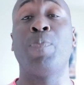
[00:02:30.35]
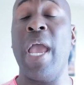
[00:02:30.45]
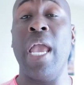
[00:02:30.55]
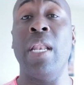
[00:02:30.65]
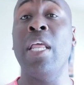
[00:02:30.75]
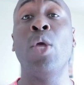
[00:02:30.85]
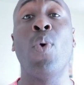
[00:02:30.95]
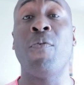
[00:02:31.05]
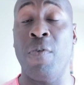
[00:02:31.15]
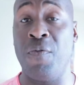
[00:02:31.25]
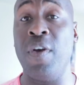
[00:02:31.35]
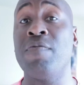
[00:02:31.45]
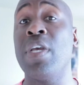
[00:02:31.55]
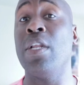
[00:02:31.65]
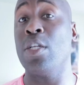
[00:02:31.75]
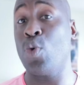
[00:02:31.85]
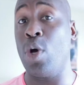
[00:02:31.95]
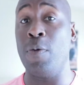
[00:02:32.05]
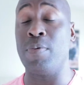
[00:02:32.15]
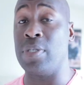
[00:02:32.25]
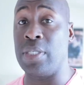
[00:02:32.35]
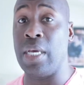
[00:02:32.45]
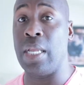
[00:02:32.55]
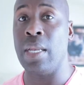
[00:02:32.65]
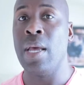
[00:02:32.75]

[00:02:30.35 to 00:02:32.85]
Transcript: paying anywhere from 15 to 20%.